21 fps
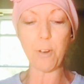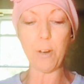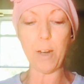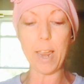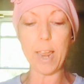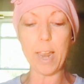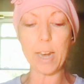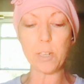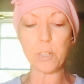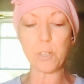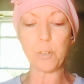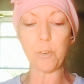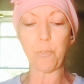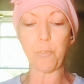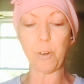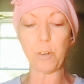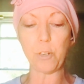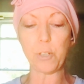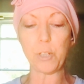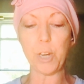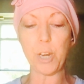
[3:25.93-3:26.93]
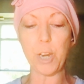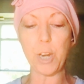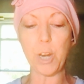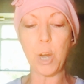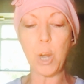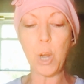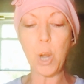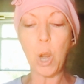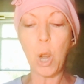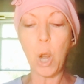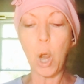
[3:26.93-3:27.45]
Your extra virgin
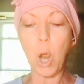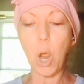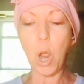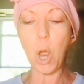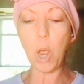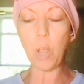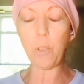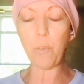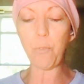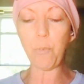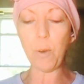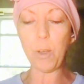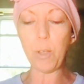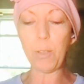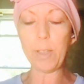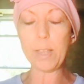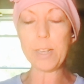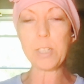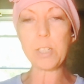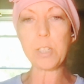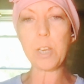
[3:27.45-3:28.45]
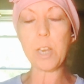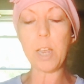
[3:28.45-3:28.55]
olive oil.